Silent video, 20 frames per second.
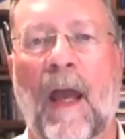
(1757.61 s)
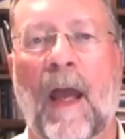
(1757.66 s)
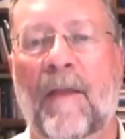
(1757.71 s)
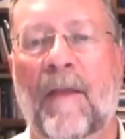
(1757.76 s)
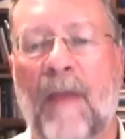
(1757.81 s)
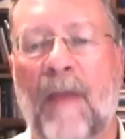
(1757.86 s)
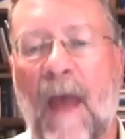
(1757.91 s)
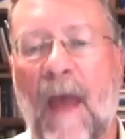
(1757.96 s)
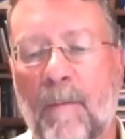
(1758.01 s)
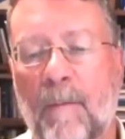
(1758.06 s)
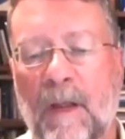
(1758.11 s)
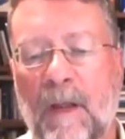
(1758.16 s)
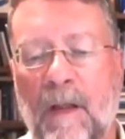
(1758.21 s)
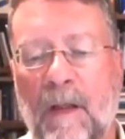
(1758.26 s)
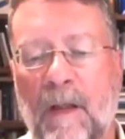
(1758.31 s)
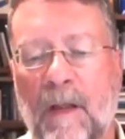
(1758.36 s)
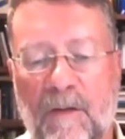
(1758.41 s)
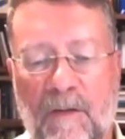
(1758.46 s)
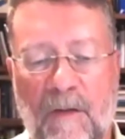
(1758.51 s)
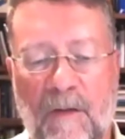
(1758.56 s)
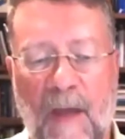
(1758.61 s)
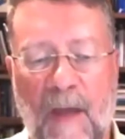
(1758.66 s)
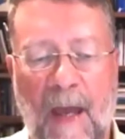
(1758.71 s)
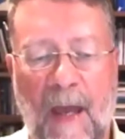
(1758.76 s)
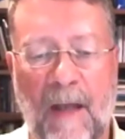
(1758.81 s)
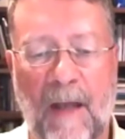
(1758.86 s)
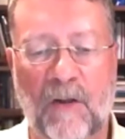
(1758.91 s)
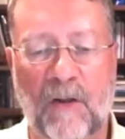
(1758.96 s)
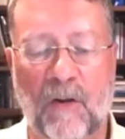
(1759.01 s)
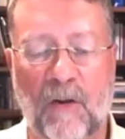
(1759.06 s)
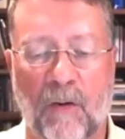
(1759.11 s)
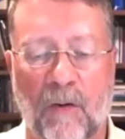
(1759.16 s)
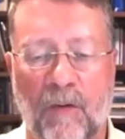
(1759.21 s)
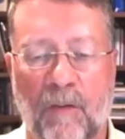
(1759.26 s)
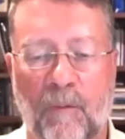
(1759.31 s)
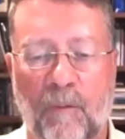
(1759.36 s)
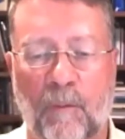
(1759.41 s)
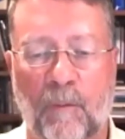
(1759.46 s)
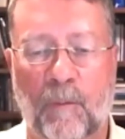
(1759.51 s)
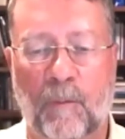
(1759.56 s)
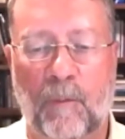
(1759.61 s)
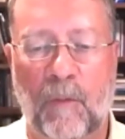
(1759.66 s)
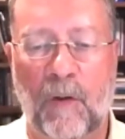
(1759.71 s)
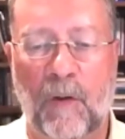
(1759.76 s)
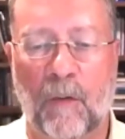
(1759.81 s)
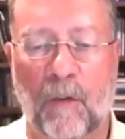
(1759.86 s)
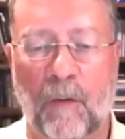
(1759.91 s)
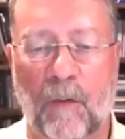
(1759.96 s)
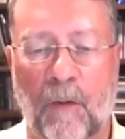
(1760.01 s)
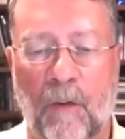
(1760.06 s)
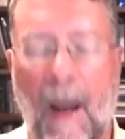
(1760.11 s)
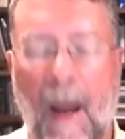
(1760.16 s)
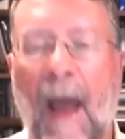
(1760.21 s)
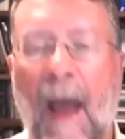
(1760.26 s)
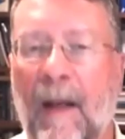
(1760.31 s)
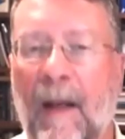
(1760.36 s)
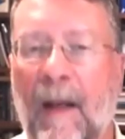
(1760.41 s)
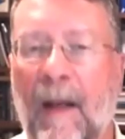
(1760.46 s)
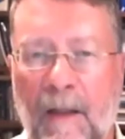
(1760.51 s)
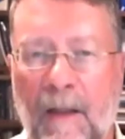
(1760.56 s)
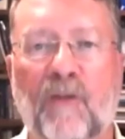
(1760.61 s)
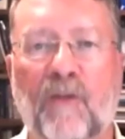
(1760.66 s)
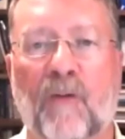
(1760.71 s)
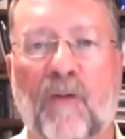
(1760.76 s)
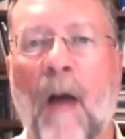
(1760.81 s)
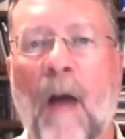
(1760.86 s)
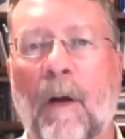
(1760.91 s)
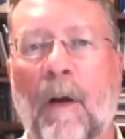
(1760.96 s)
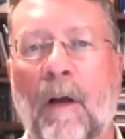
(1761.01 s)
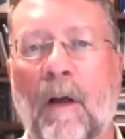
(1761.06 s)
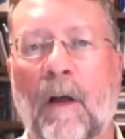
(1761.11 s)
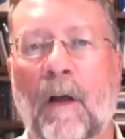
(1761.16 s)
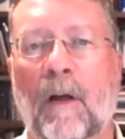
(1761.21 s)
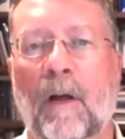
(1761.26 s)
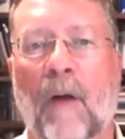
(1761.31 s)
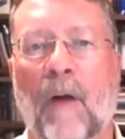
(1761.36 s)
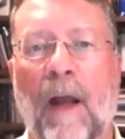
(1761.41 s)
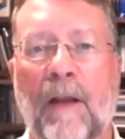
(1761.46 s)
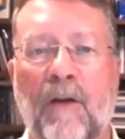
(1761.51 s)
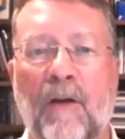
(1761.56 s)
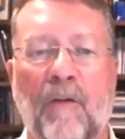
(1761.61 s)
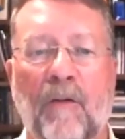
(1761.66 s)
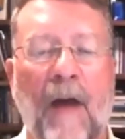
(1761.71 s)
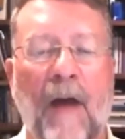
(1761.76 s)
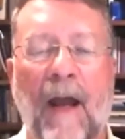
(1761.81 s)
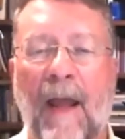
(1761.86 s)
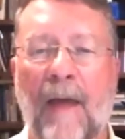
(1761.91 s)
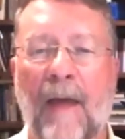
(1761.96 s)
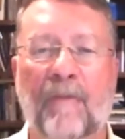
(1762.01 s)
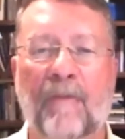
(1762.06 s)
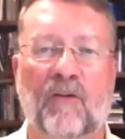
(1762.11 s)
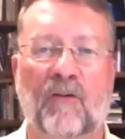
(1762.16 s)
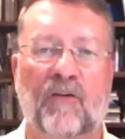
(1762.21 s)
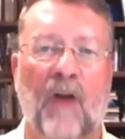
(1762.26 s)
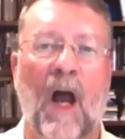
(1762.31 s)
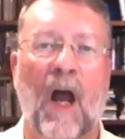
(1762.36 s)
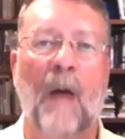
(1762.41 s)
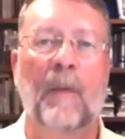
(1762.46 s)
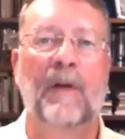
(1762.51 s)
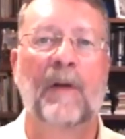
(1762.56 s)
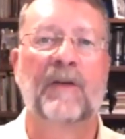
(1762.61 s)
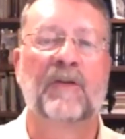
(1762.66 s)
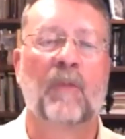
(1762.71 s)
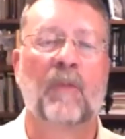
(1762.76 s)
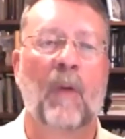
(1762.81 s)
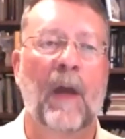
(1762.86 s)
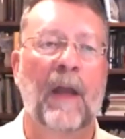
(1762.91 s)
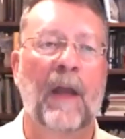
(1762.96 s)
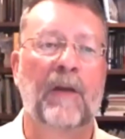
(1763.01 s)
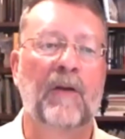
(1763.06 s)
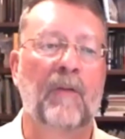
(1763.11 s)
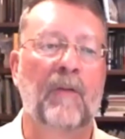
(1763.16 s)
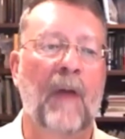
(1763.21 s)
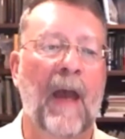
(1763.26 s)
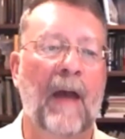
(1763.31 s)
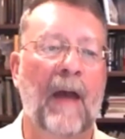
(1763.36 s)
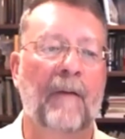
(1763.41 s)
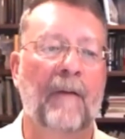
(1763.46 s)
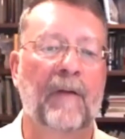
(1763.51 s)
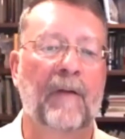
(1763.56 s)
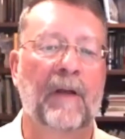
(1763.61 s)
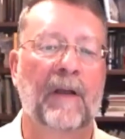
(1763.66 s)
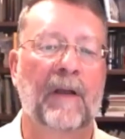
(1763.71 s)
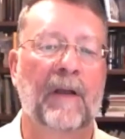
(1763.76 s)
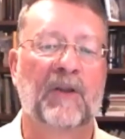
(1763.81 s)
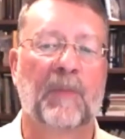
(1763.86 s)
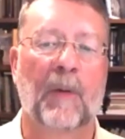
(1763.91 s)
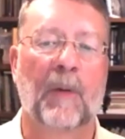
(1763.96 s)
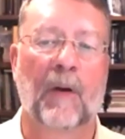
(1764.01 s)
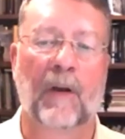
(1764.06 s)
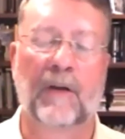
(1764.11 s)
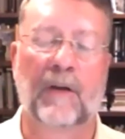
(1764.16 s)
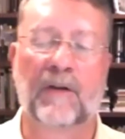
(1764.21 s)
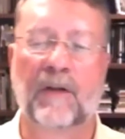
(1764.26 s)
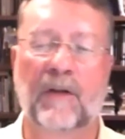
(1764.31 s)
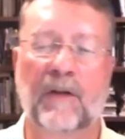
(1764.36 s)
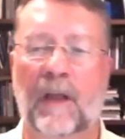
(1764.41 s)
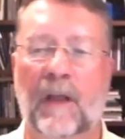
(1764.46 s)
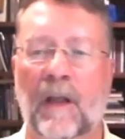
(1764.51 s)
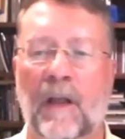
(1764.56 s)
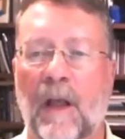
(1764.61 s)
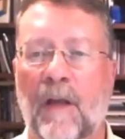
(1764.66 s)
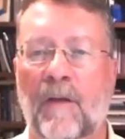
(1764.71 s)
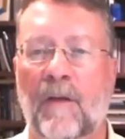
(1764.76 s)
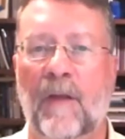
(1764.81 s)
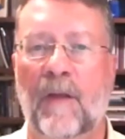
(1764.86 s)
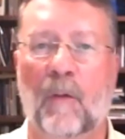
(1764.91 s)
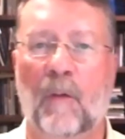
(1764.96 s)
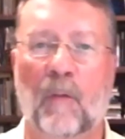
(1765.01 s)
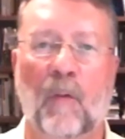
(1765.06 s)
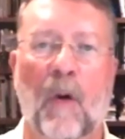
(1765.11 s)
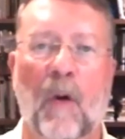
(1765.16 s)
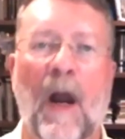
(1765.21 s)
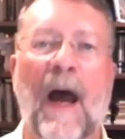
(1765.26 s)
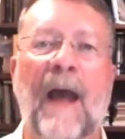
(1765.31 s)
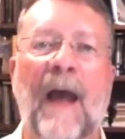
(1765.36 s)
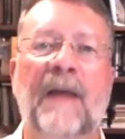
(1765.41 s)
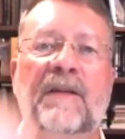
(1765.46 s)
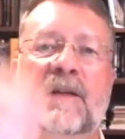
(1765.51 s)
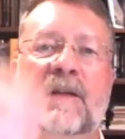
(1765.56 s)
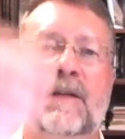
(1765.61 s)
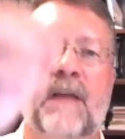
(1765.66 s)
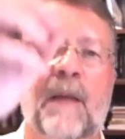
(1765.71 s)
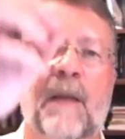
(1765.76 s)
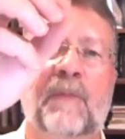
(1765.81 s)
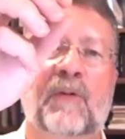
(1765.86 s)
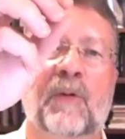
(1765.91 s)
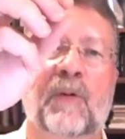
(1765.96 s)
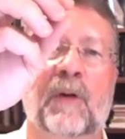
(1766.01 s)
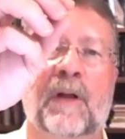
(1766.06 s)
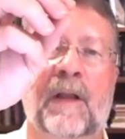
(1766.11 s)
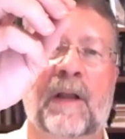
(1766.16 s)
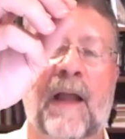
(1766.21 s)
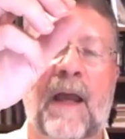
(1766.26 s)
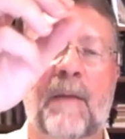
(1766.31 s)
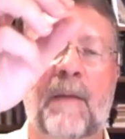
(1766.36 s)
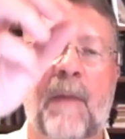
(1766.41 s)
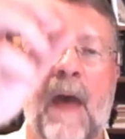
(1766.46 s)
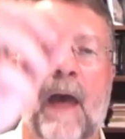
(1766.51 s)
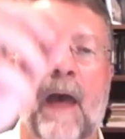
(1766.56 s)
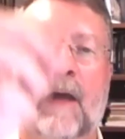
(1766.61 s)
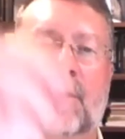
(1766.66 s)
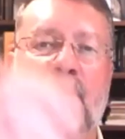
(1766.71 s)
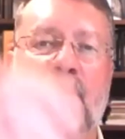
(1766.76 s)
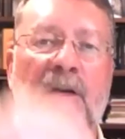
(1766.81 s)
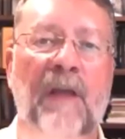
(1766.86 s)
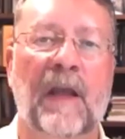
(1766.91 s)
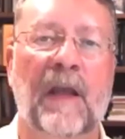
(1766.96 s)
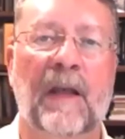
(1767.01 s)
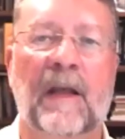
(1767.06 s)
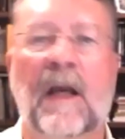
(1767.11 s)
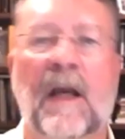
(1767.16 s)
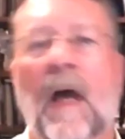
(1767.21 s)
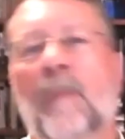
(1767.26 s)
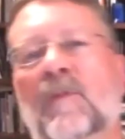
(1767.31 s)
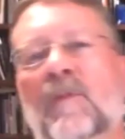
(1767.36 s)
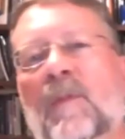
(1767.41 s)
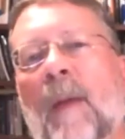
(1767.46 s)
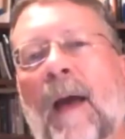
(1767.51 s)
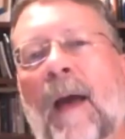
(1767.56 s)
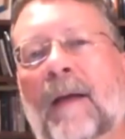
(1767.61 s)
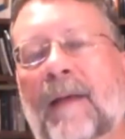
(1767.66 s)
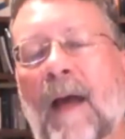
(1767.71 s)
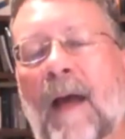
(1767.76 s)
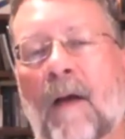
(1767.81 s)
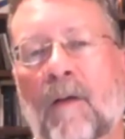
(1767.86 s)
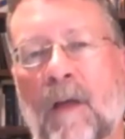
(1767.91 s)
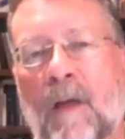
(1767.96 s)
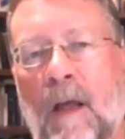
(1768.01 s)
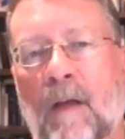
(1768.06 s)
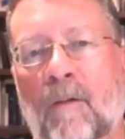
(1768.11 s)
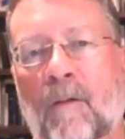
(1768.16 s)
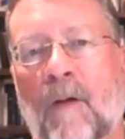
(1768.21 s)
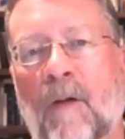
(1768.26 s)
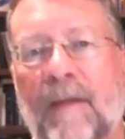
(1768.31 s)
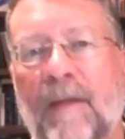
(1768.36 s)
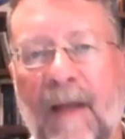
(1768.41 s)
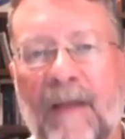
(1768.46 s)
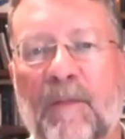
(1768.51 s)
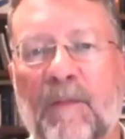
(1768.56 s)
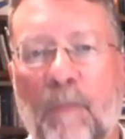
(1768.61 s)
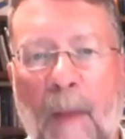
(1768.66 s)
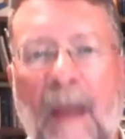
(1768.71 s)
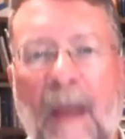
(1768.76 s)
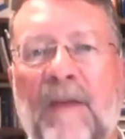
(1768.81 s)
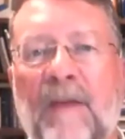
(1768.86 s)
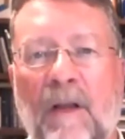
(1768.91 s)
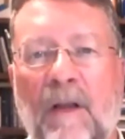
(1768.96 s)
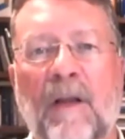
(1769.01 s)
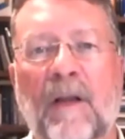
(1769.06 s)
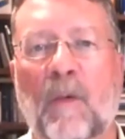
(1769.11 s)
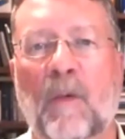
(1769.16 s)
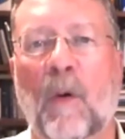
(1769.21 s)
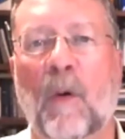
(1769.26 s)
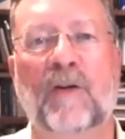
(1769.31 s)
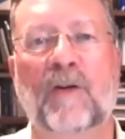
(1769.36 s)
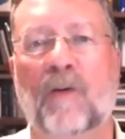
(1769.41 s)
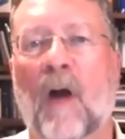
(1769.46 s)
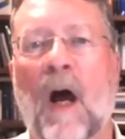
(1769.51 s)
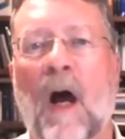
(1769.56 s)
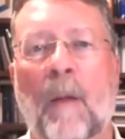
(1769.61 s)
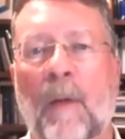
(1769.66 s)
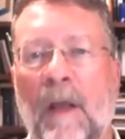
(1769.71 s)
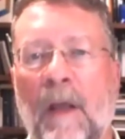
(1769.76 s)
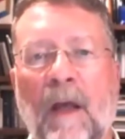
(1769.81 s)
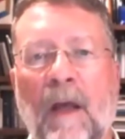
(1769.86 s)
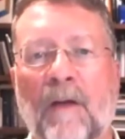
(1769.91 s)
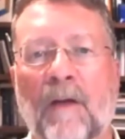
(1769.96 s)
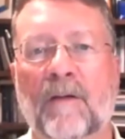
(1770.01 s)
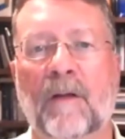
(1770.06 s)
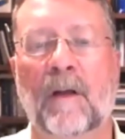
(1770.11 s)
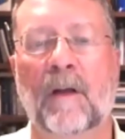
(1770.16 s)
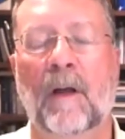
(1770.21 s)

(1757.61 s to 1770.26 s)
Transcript: And that means that you're adding in drama, right? You've got to have drama is when you have an experience that rises up to a climax and then comes back down again, right? That's basically what drama is.